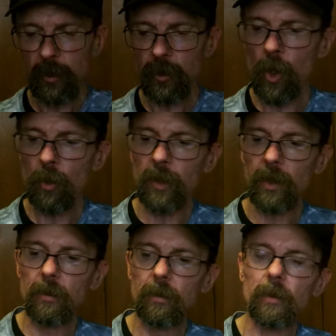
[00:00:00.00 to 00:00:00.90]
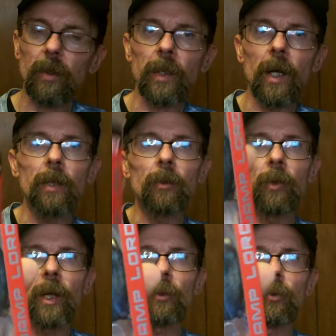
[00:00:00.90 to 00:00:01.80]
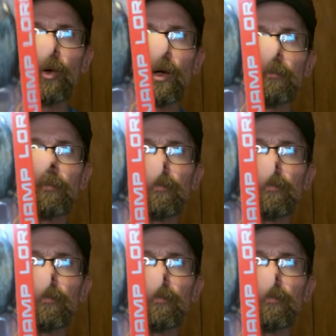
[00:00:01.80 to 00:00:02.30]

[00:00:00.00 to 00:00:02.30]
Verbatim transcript: Potomac I got in a regular one